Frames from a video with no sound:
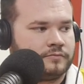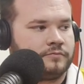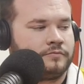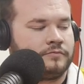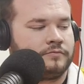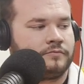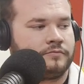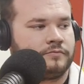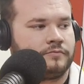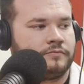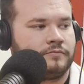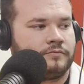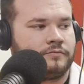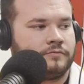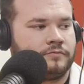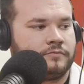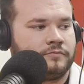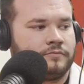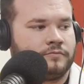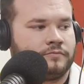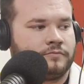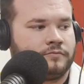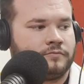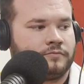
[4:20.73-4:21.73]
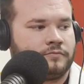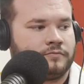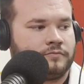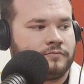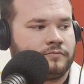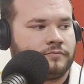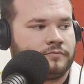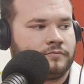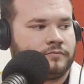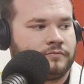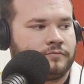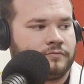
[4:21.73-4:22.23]

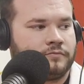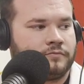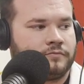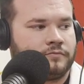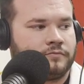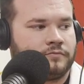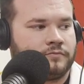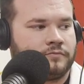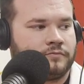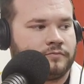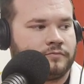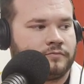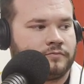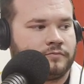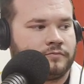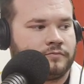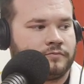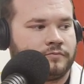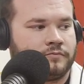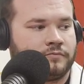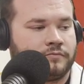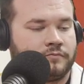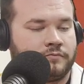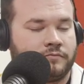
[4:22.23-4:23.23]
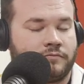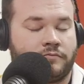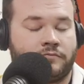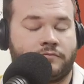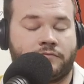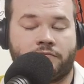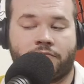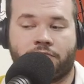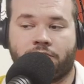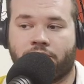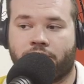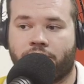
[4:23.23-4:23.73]

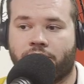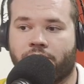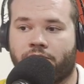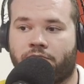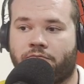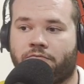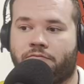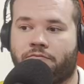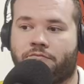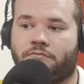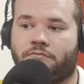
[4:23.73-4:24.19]
(not speaking)